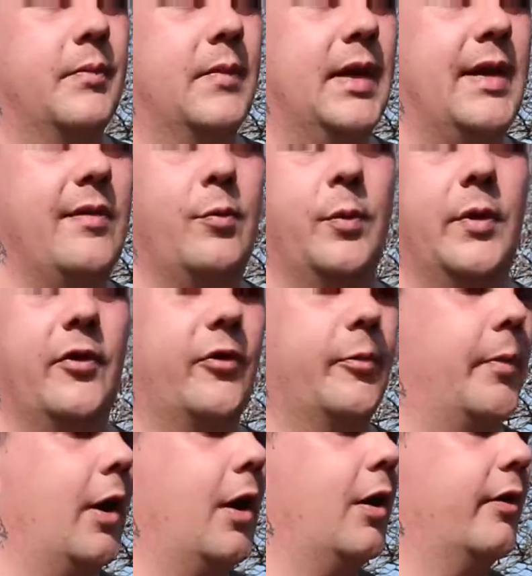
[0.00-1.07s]
even with a
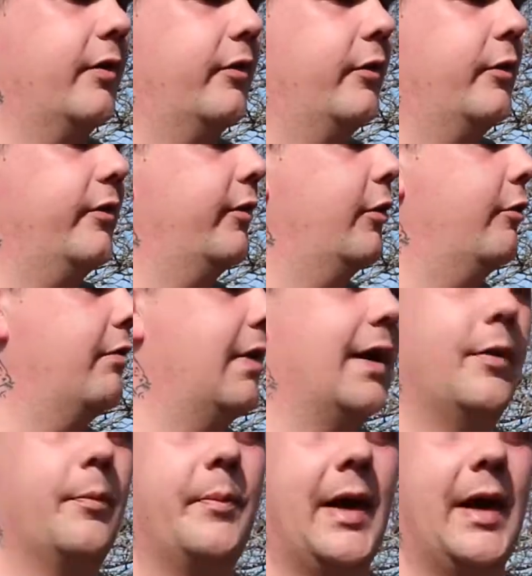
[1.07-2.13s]
spark, as soon as it got
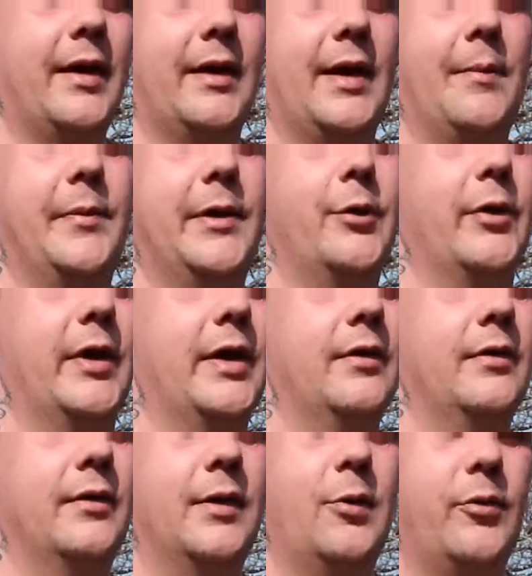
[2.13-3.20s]
round the back of that building,
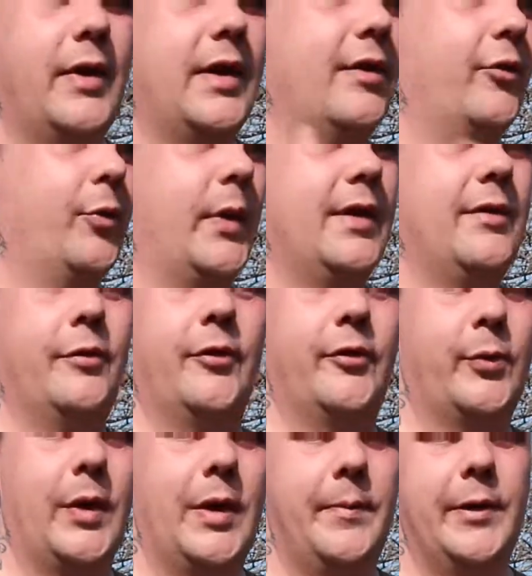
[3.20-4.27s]
it was only a 20-foot
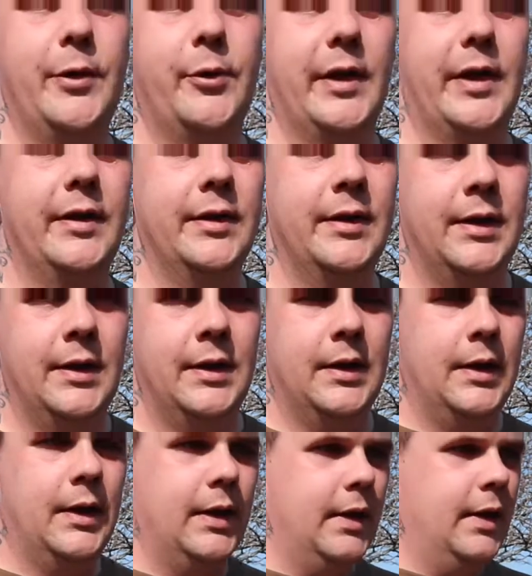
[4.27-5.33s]
square building,
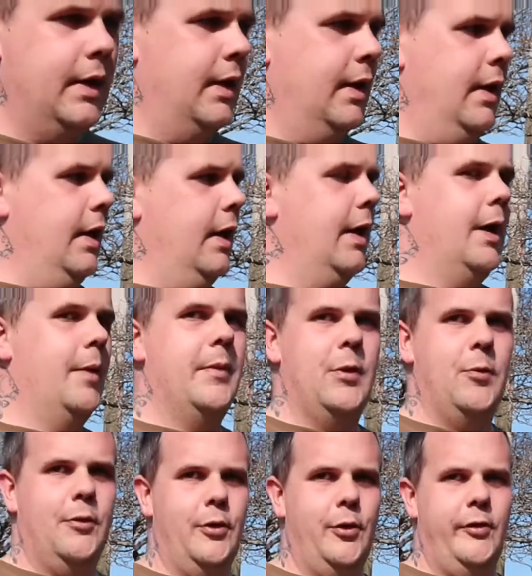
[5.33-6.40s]
it
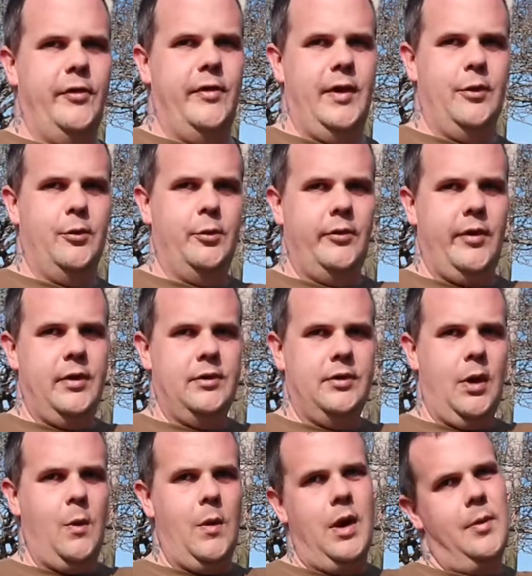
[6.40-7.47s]
would lose signal, to
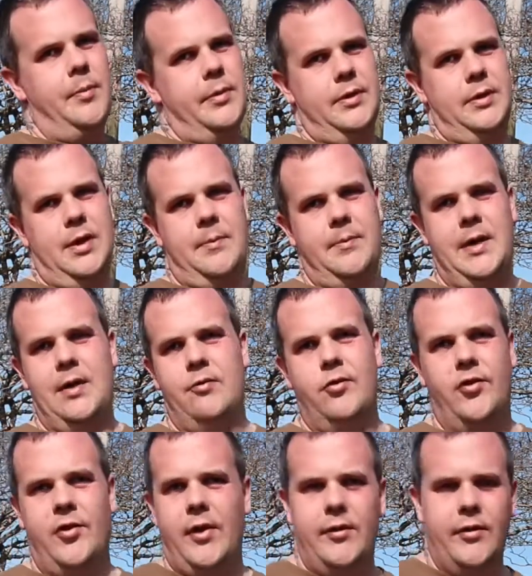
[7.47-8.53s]
go up, come back and
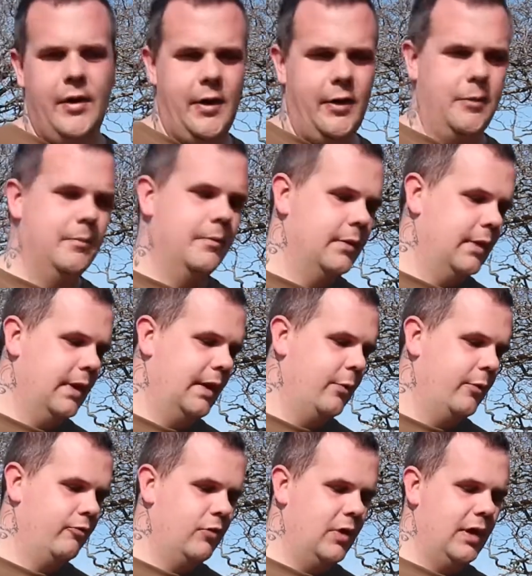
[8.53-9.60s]
return to home, and it
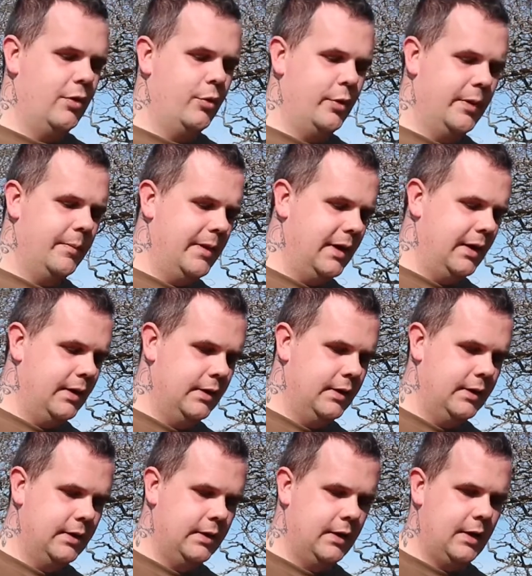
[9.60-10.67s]
was really annoying me.
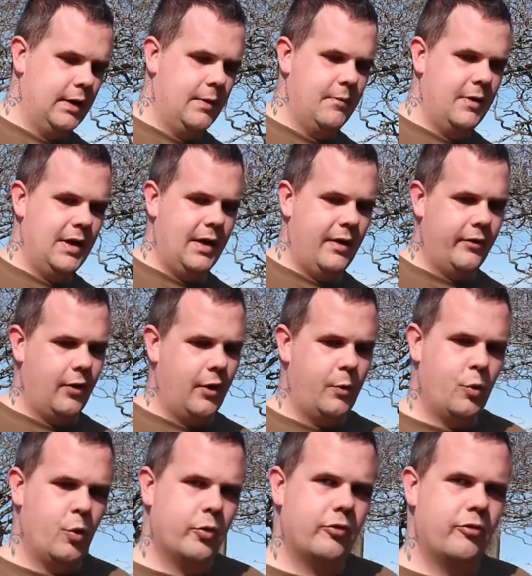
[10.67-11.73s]
Unless I
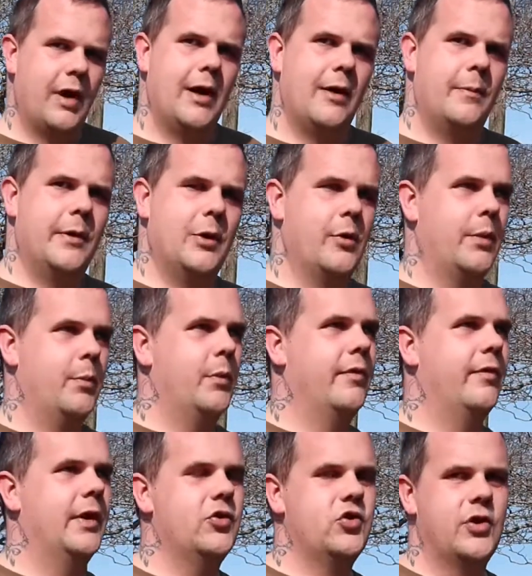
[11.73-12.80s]
walked around the building
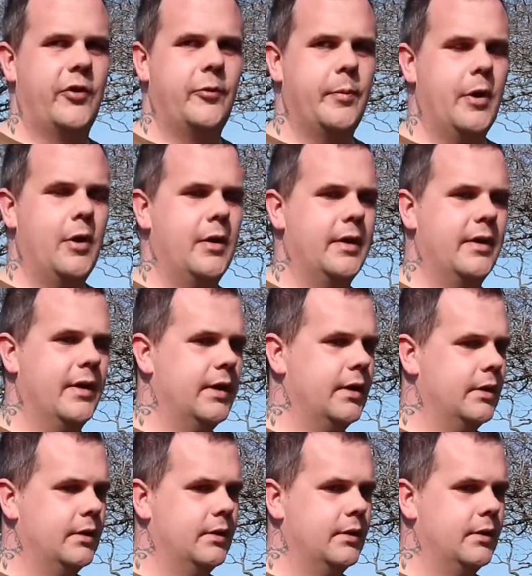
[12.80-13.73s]
with it just behind it,